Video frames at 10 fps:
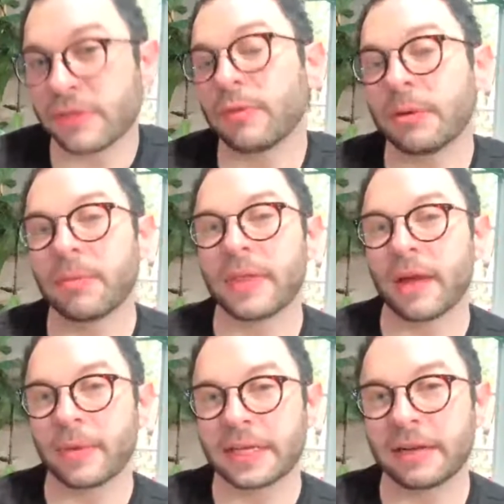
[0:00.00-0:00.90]
You remember
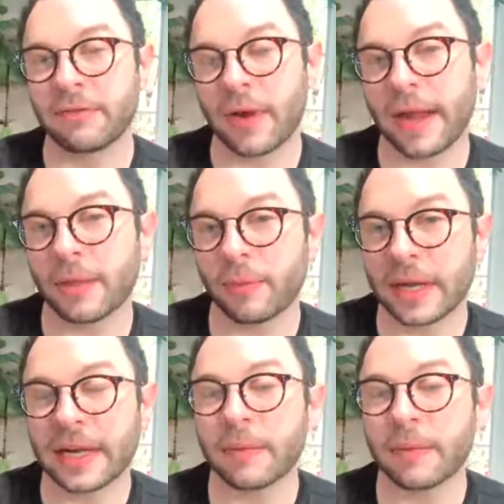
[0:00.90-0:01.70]
that we did it for Halloween.